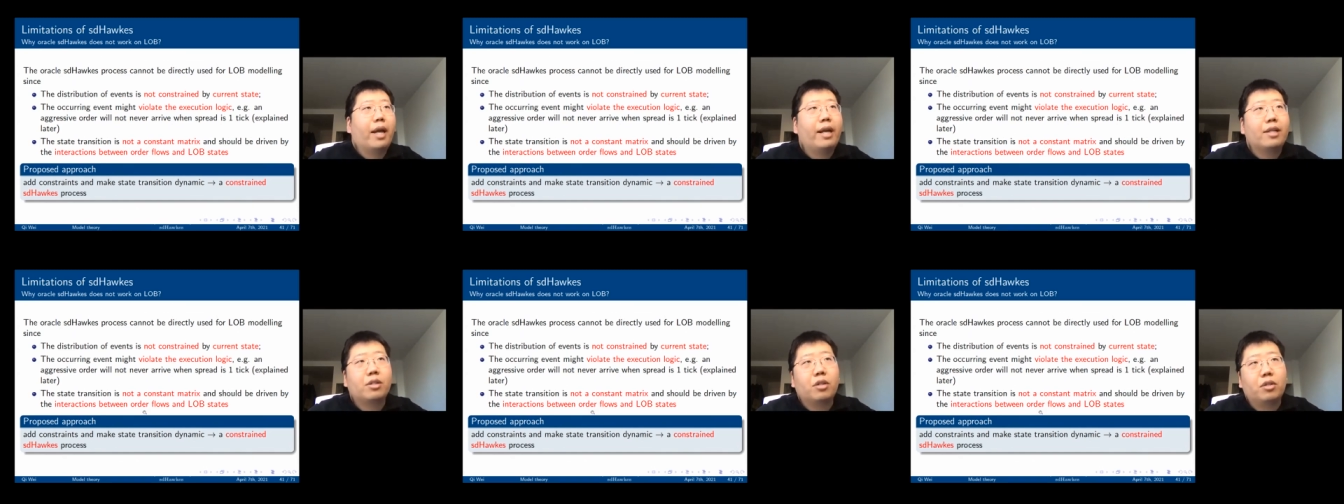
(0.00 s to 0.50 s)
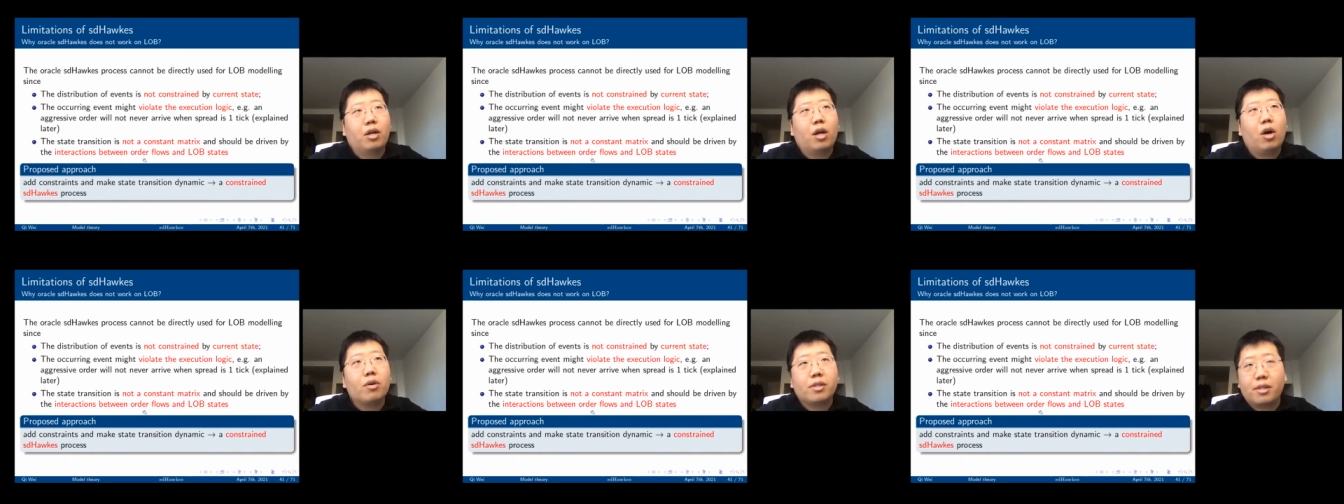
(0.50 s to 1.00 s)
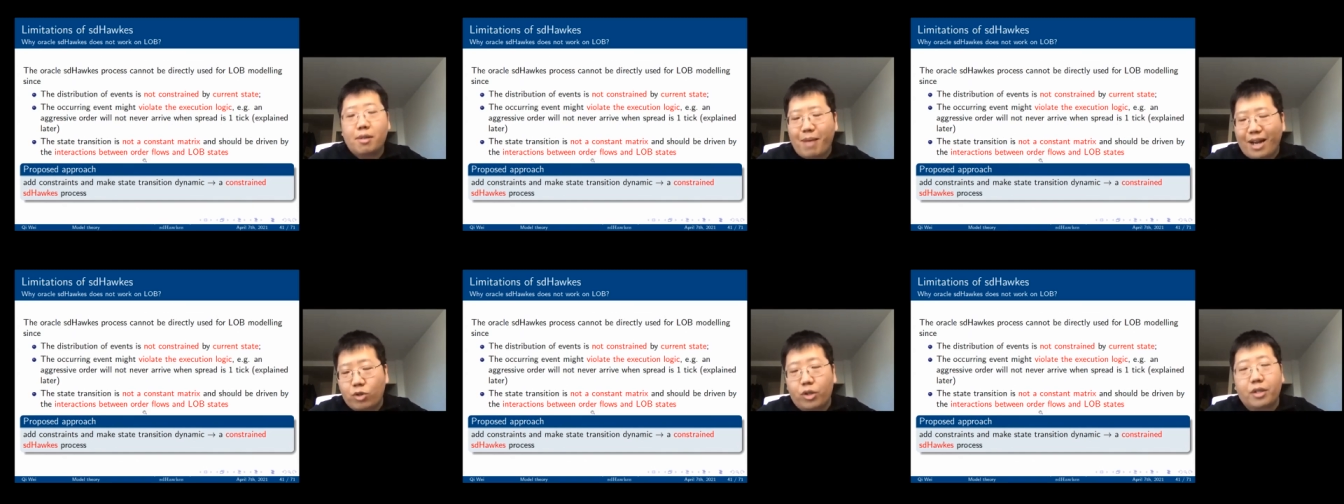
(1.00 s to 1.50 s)
It is not a constant
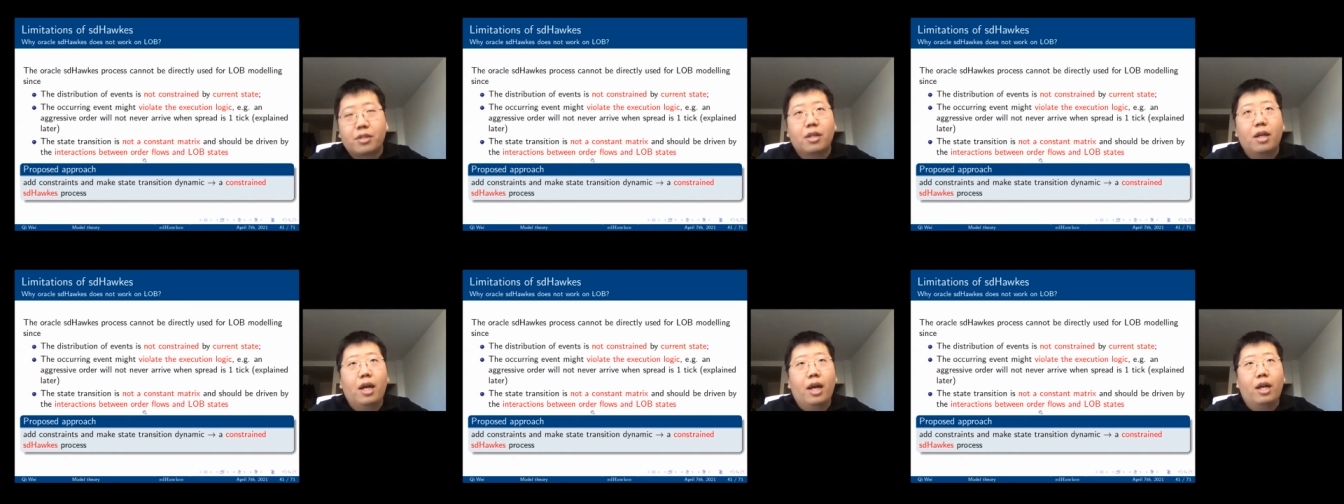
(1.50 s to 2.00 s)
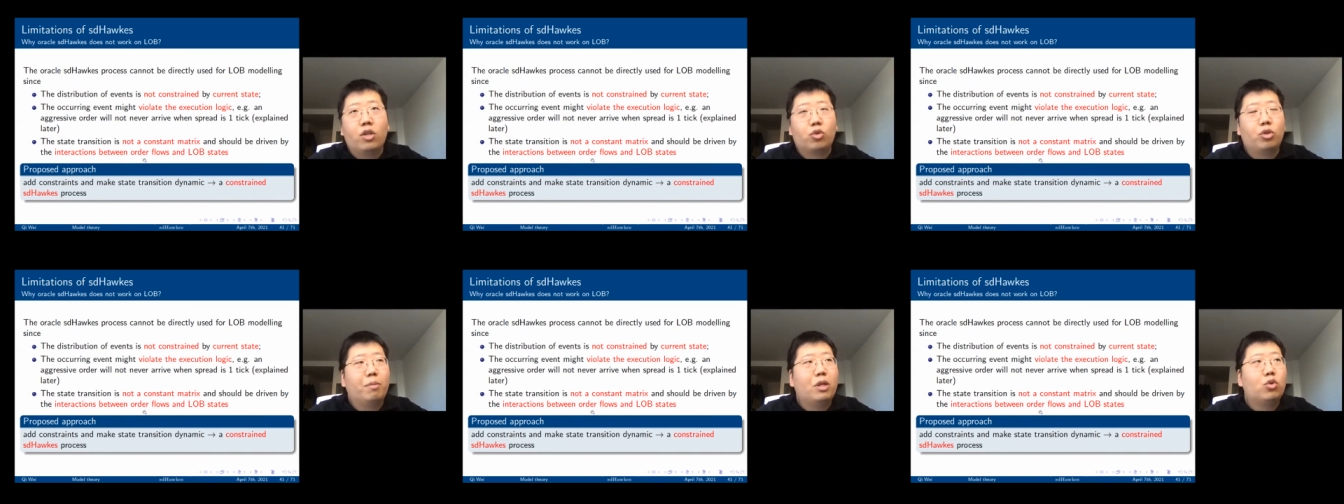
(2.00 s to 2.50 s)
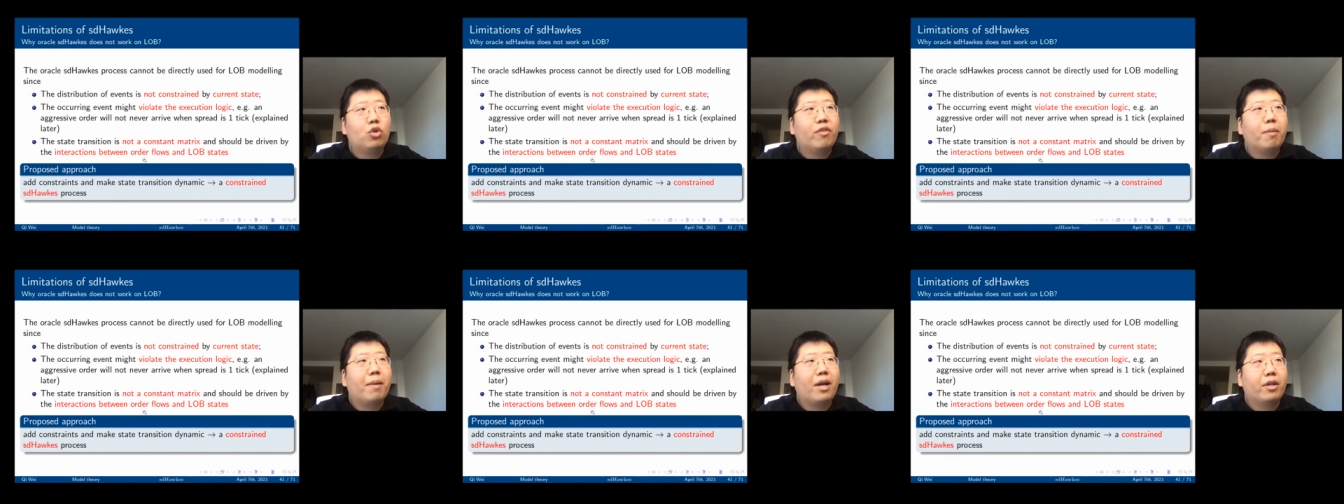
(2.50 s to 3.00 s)
matrix and should be
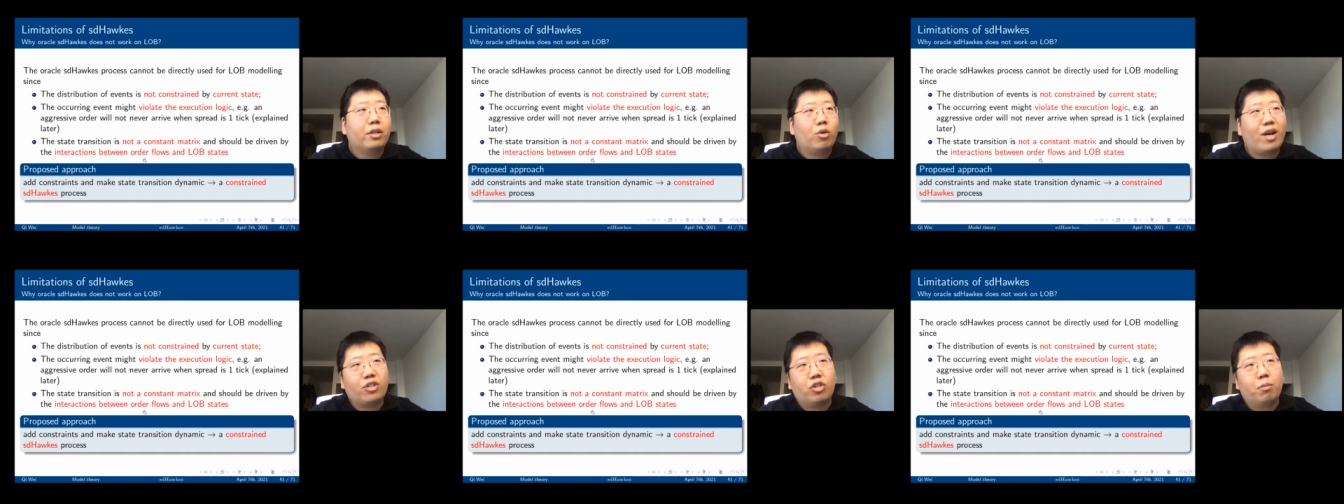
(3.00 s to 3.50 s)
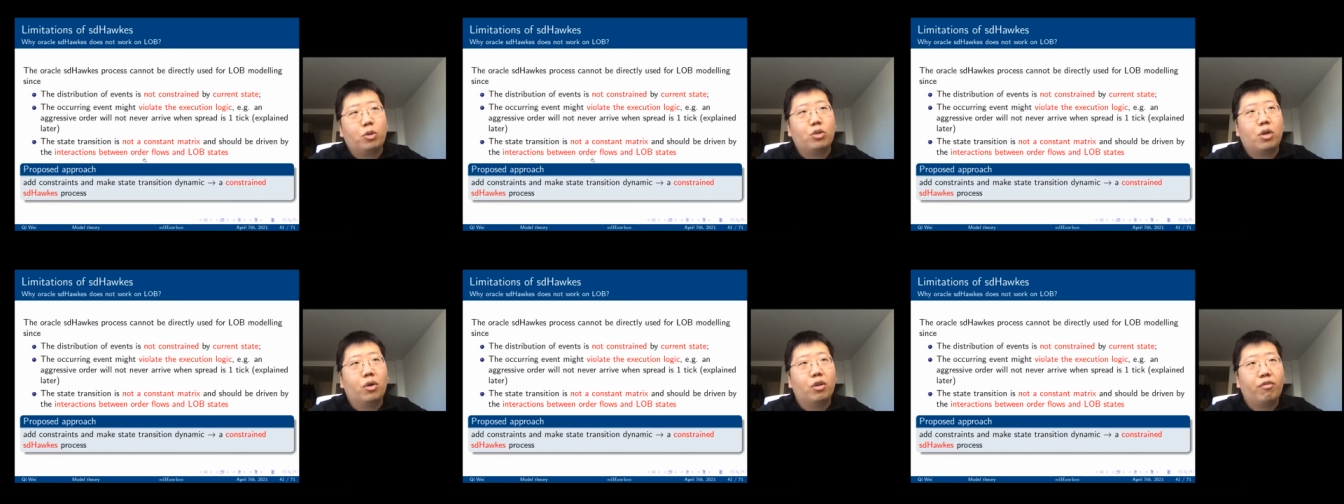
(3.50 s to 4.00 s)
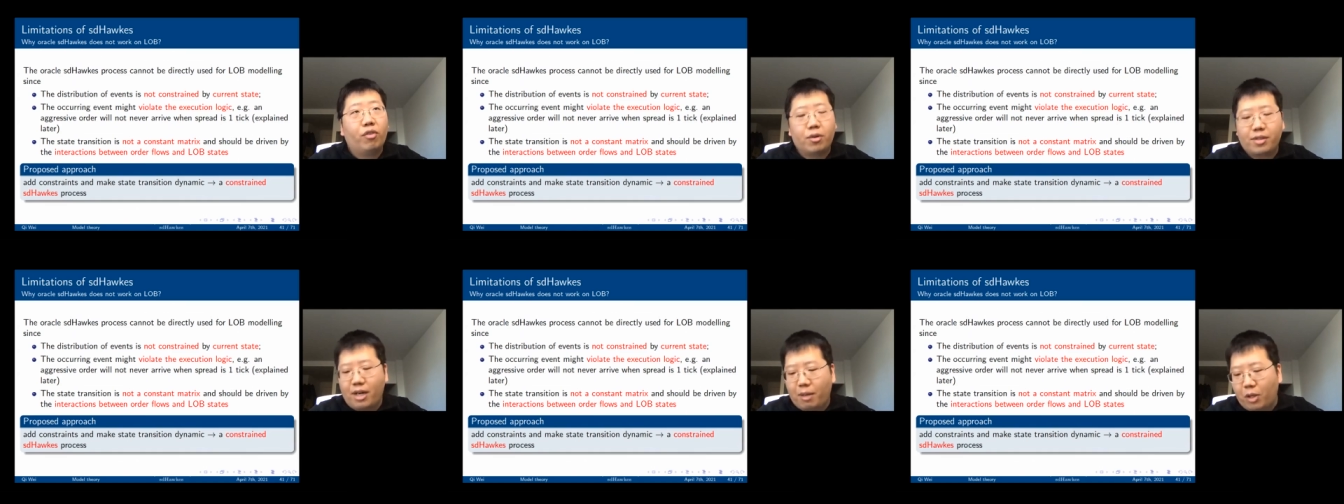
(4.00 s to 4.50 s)
driven by the interaction between the order
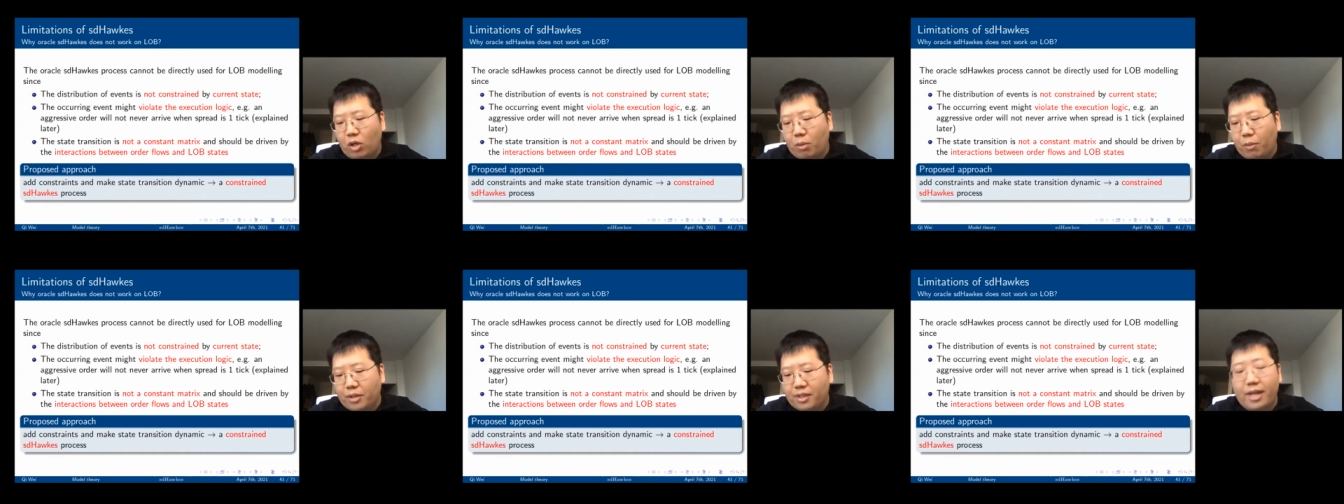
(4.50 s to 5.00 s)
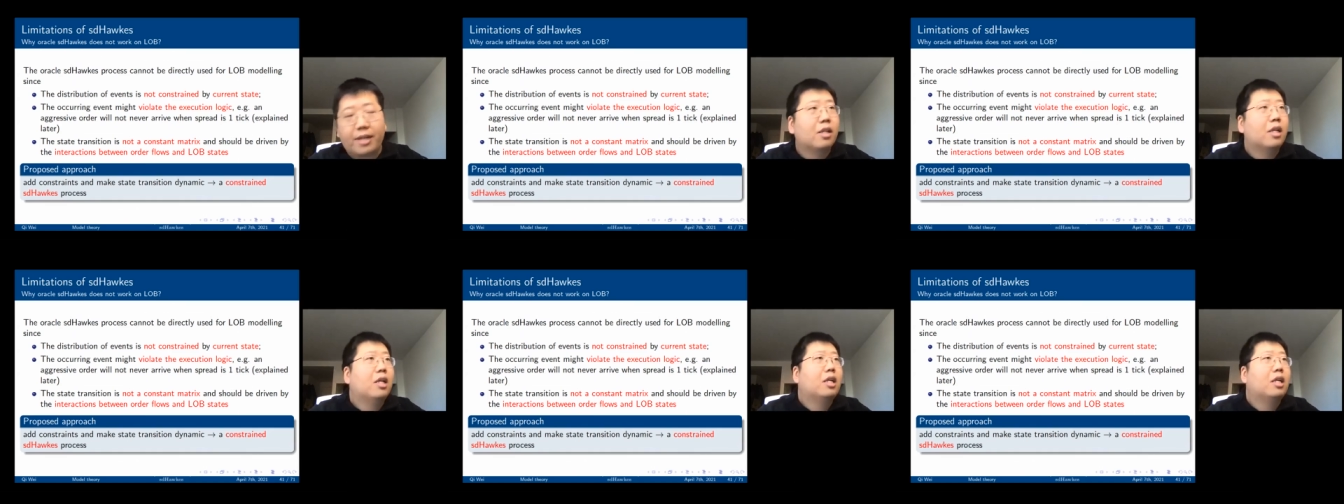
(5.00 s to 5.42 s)
flows and limited order book states.